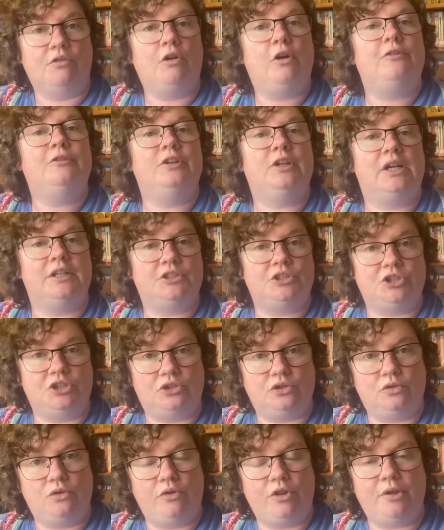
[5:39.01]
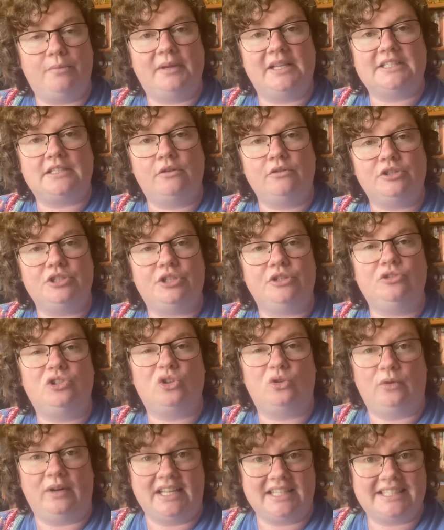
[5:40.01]
often asked to draw them, as long as you
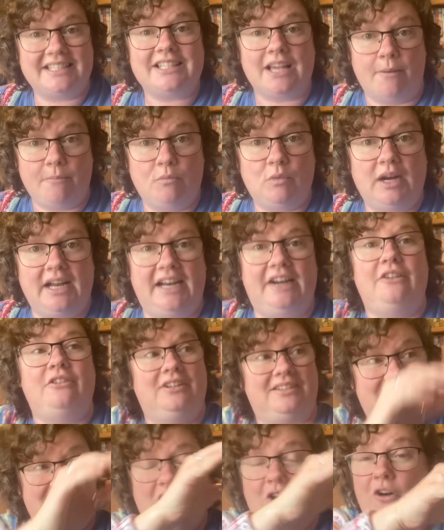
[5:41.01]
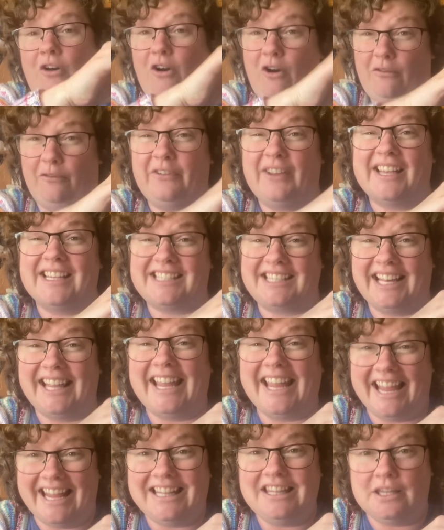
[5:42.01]
draw it somewhere
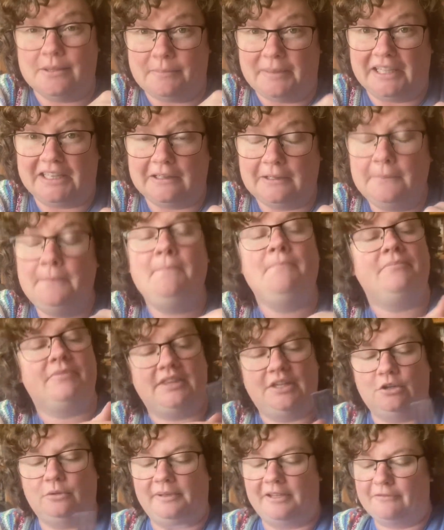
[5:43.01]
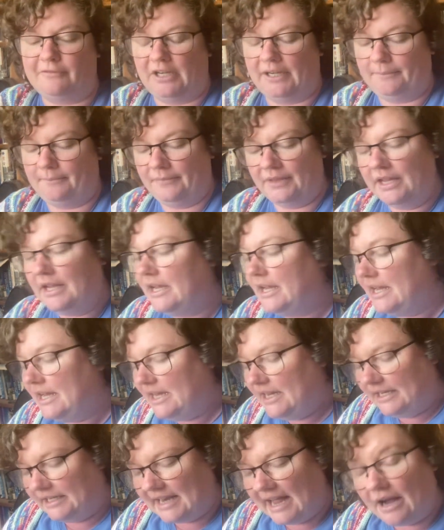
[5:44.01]
obviously in the middle, you'll be fine.
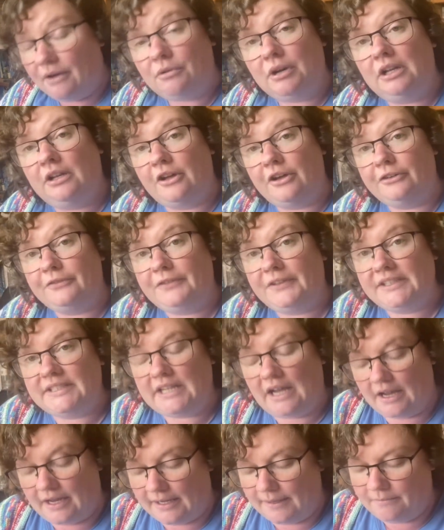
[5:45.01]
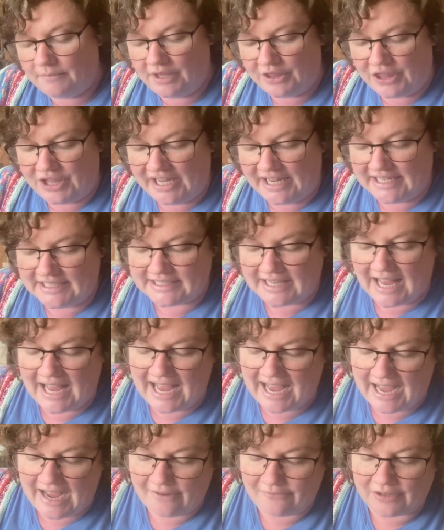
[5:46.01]
Now, a lot of the time, these
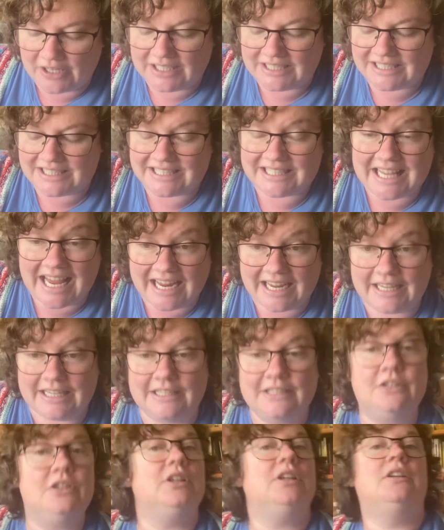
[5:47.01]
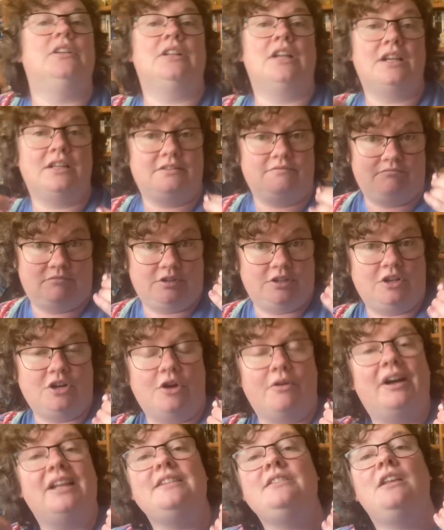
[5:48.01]
have a second,
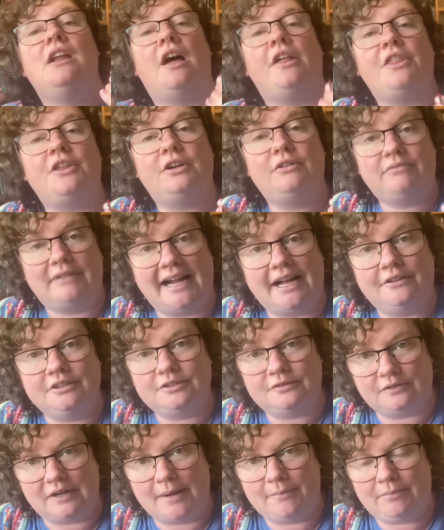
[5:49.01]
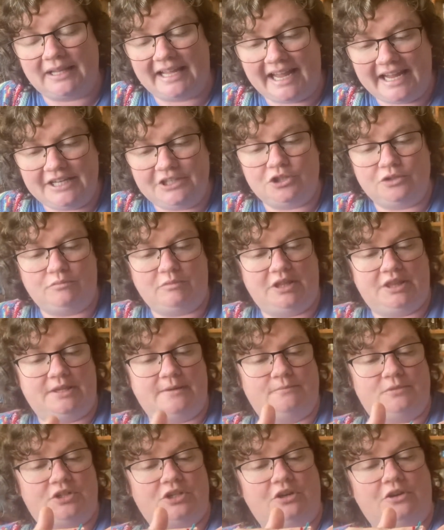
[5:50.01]
another round of replication with
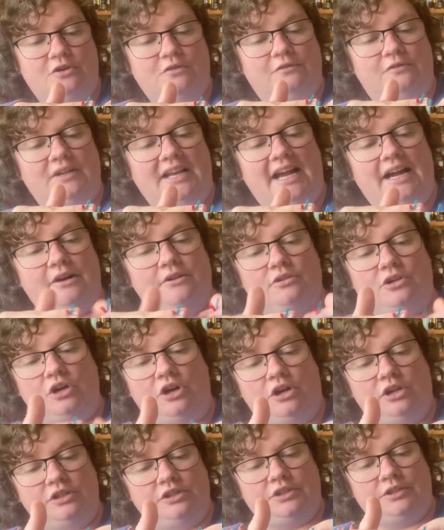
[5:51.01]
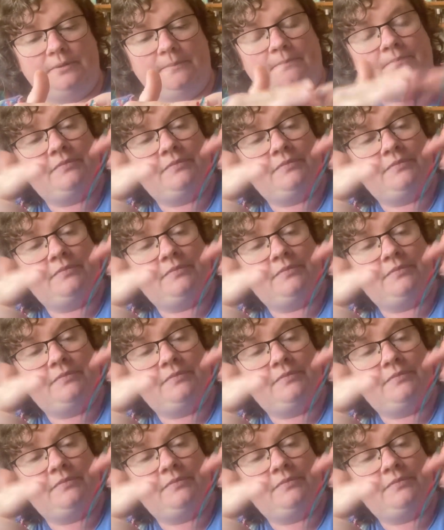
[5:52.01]
them. So you've now got